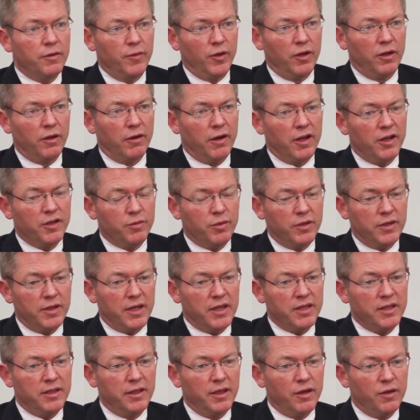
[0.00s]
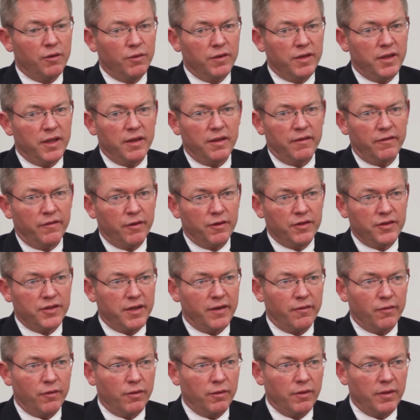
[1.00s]
milligrams per deciliter within the first
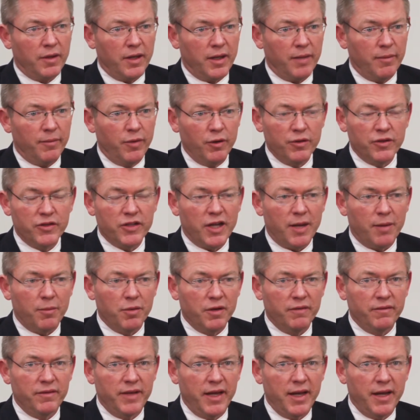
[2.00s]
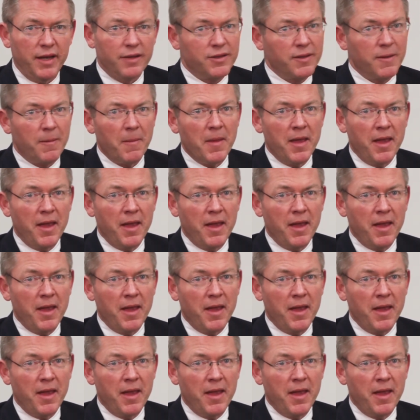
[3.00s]
several post-operative days.